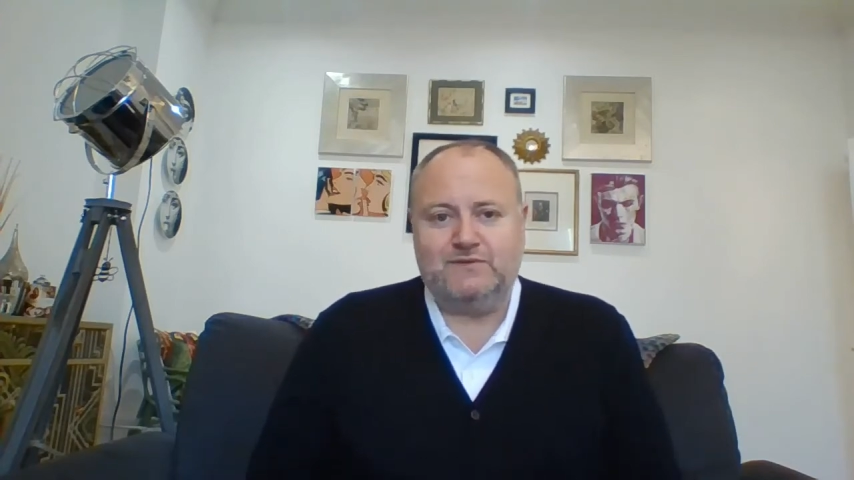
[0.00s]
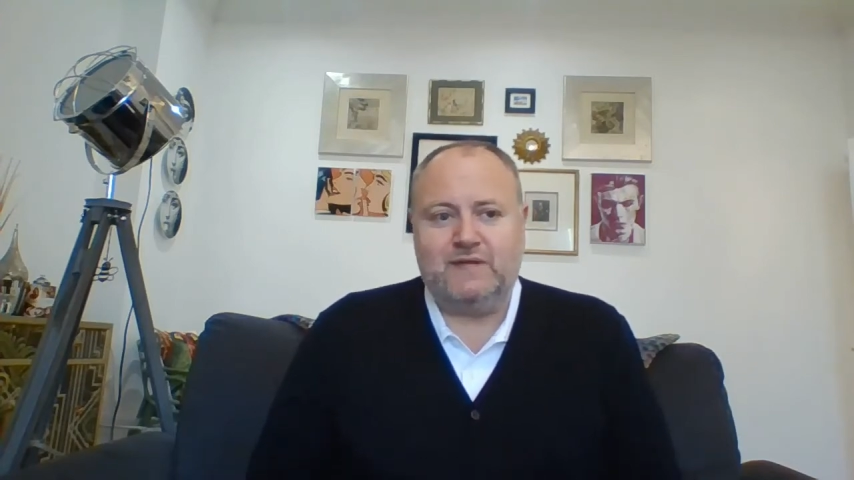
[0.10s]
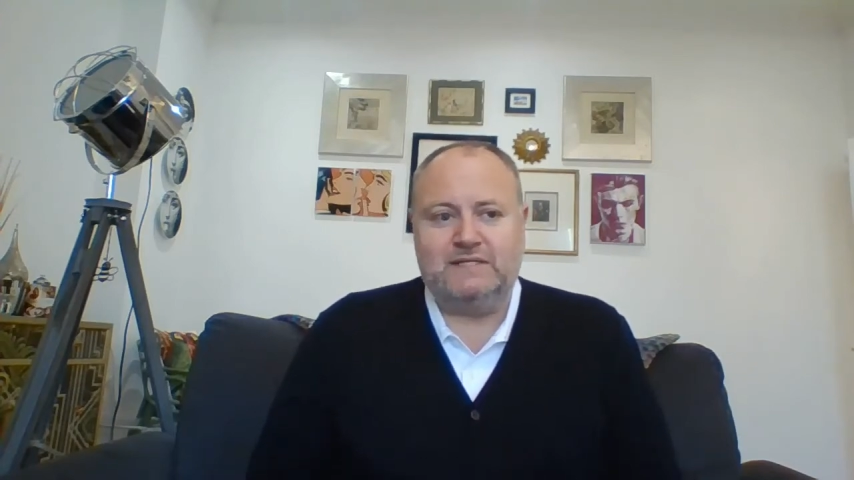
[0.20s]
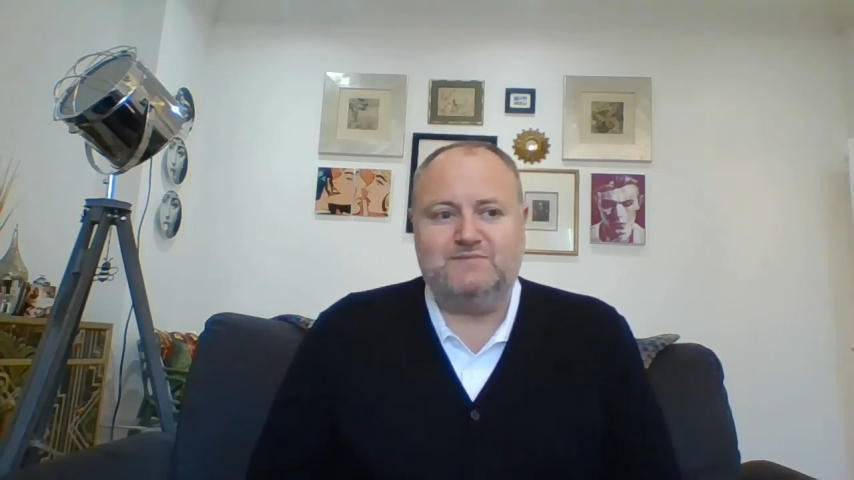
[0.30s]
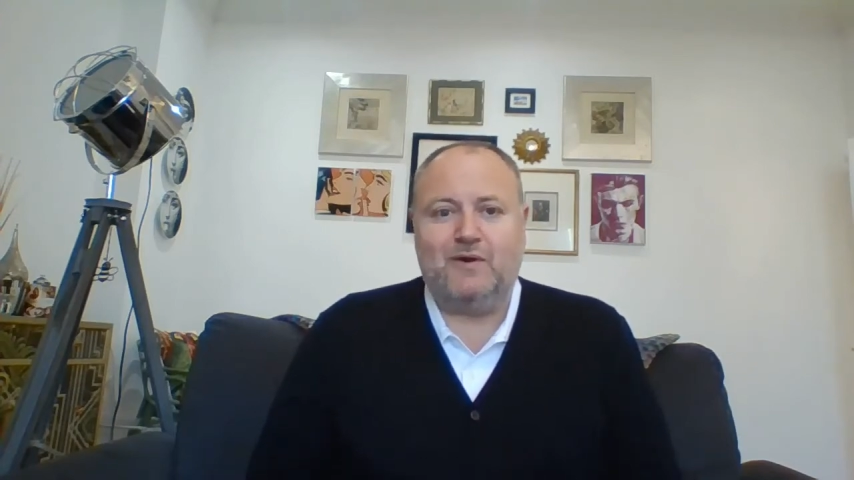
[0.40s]
So
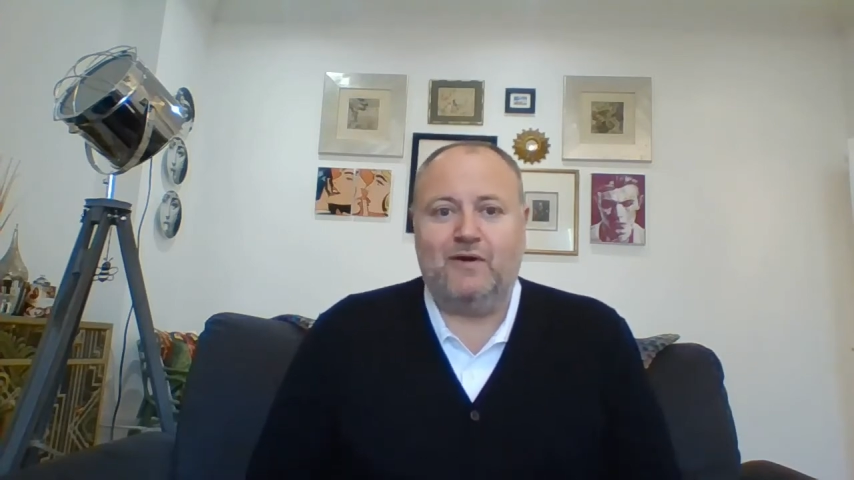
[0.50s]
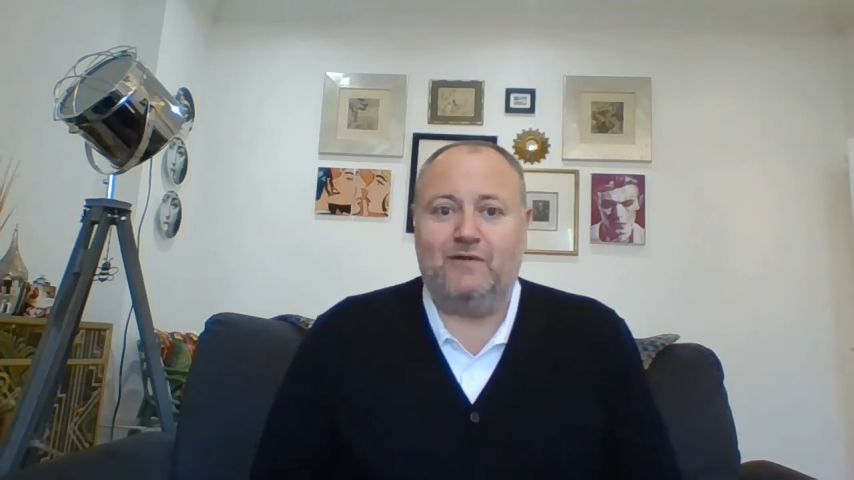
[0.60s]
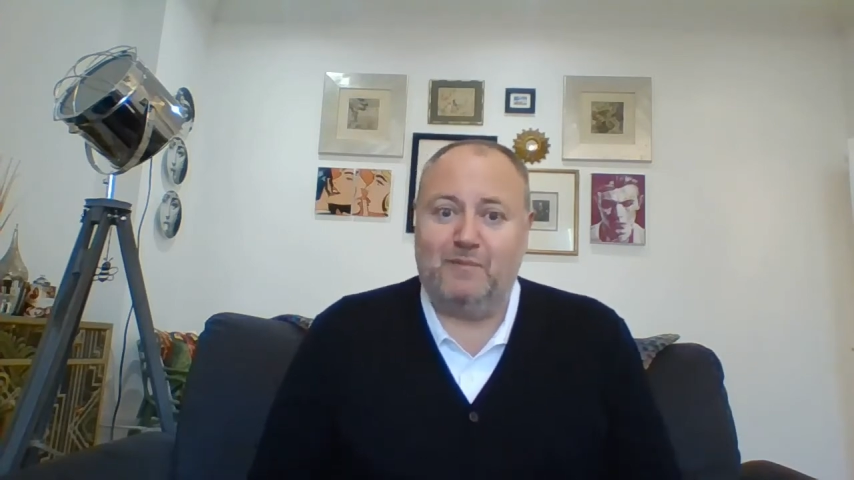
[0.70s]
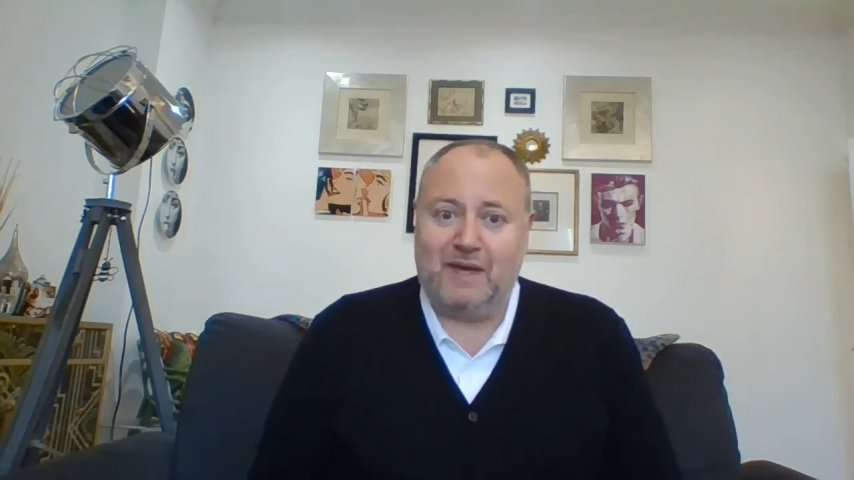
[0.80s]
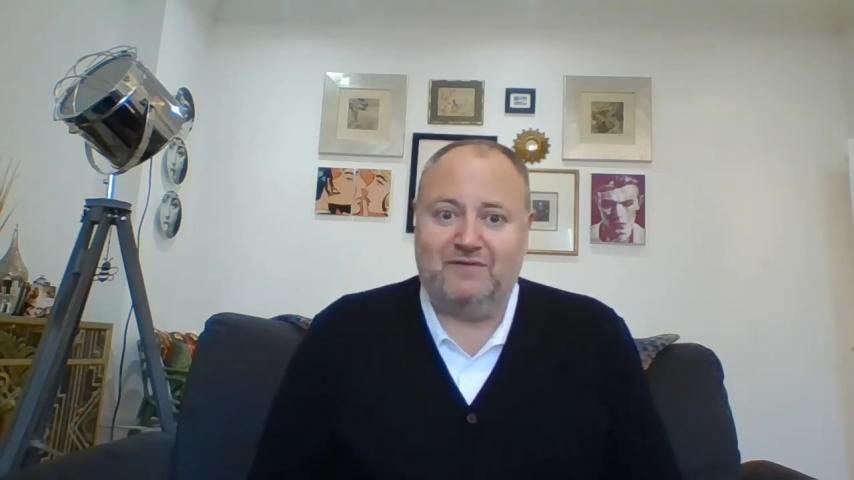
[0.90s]
that's part of
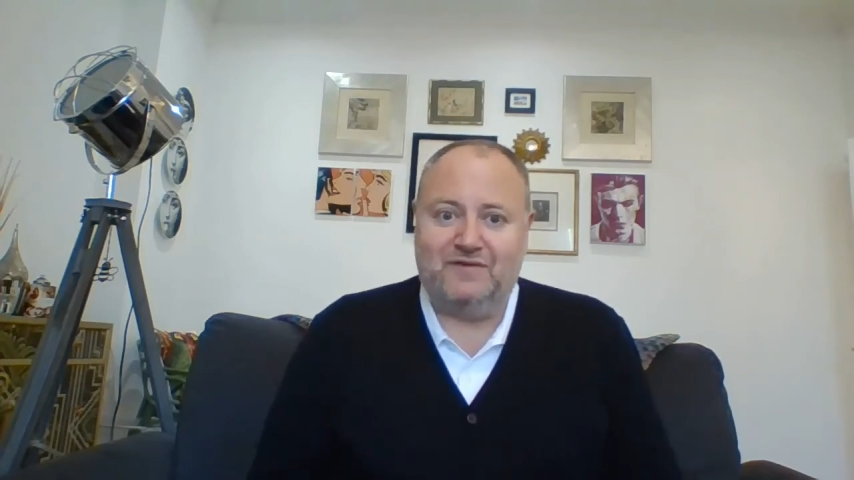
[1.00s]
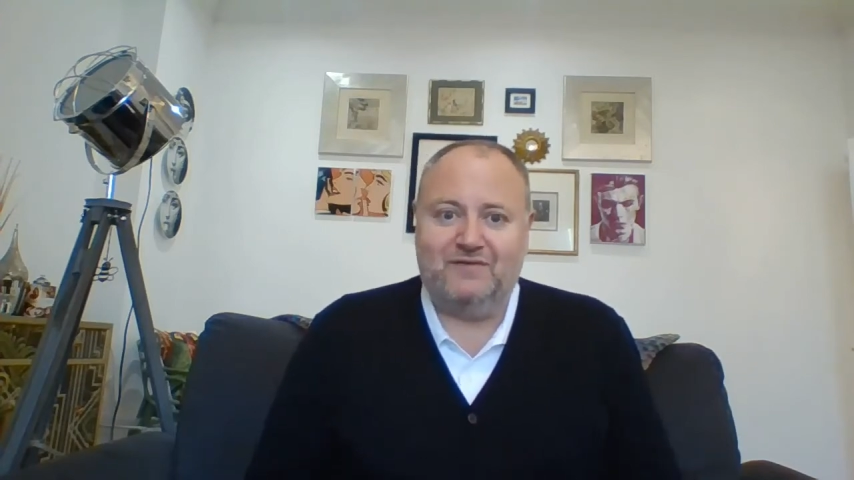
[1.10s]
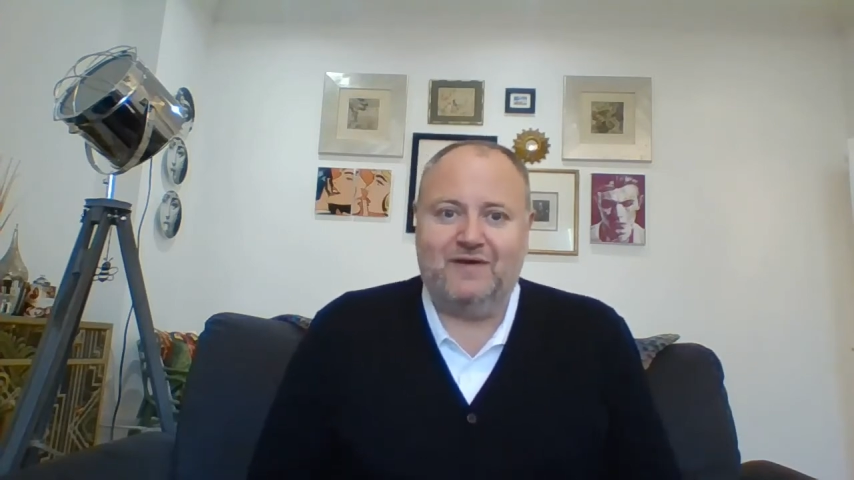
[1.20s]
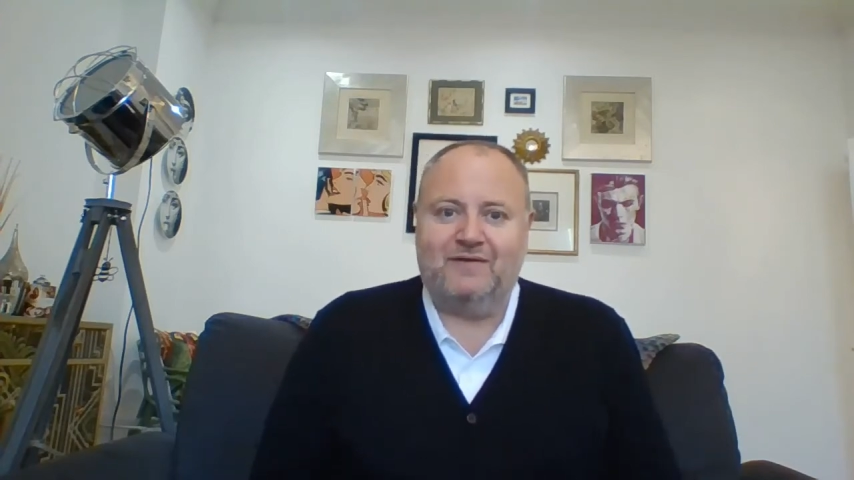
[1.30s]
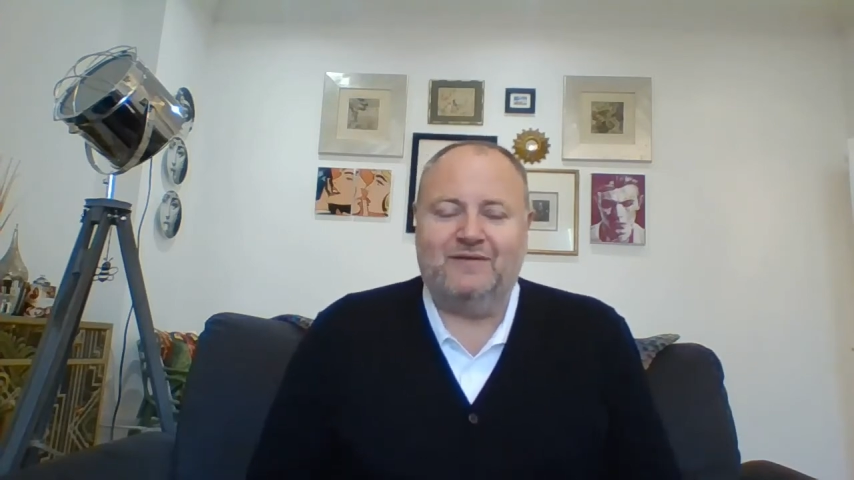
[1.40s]
the benefit
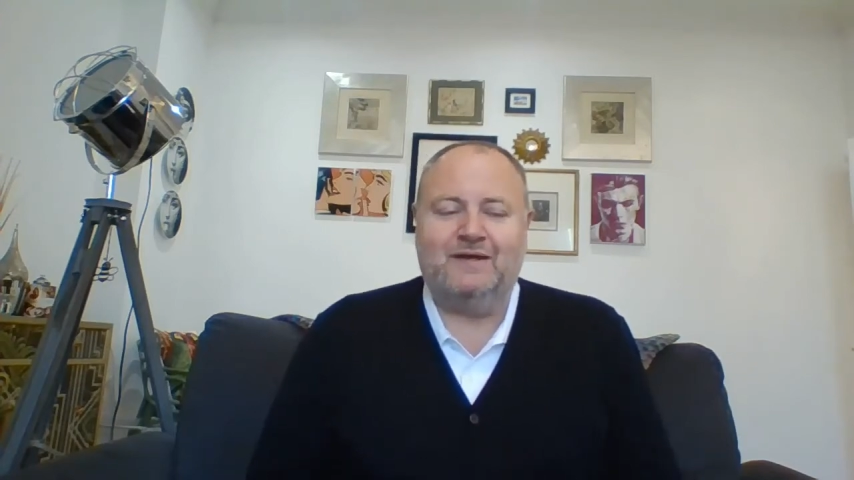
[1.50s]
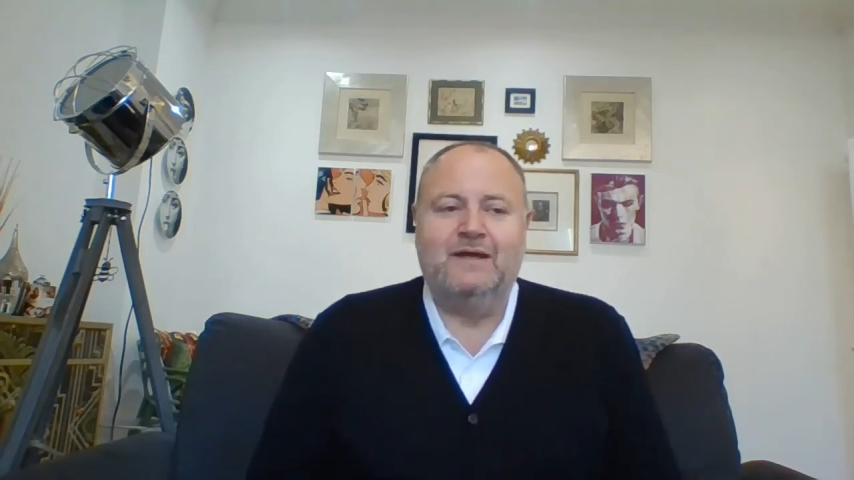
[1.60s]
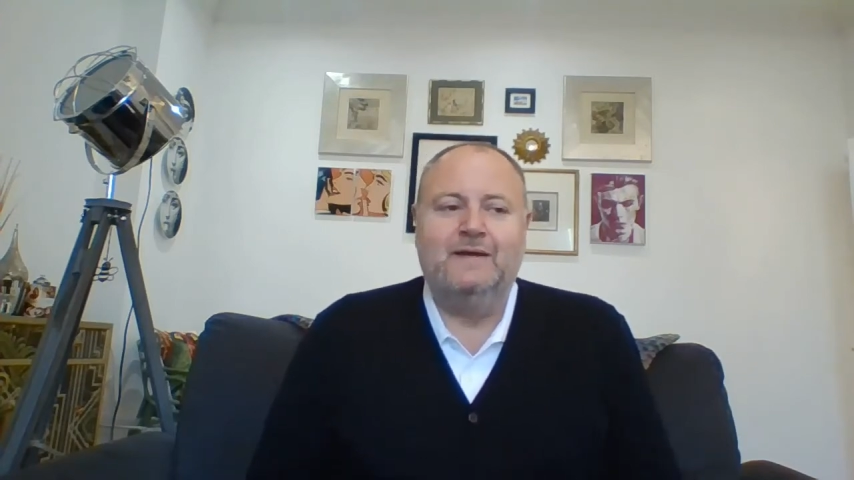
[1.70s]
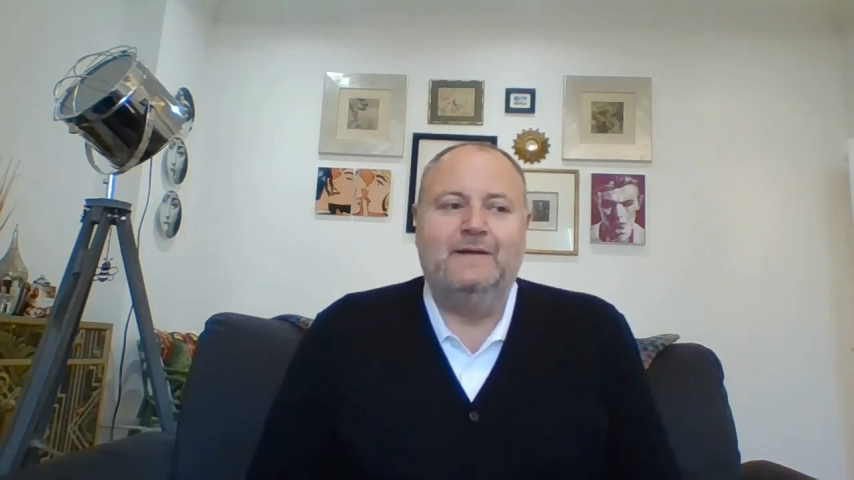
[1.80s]
of having